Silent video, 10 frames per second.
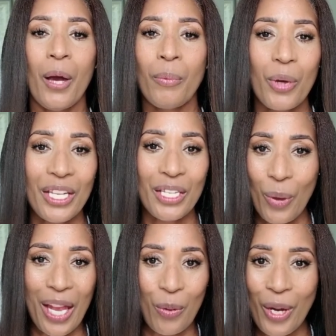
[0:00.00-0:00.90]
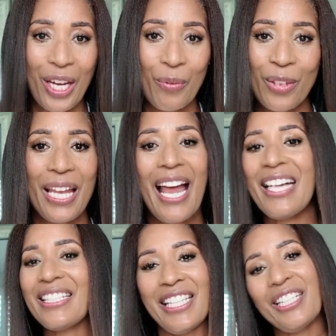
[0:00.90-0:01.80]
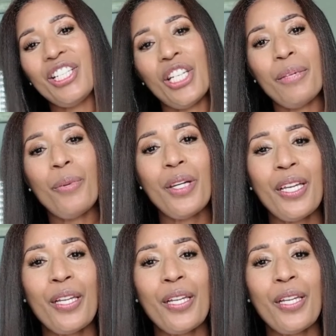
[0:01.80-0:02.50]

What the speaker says: Bree's away working with clients and she's putting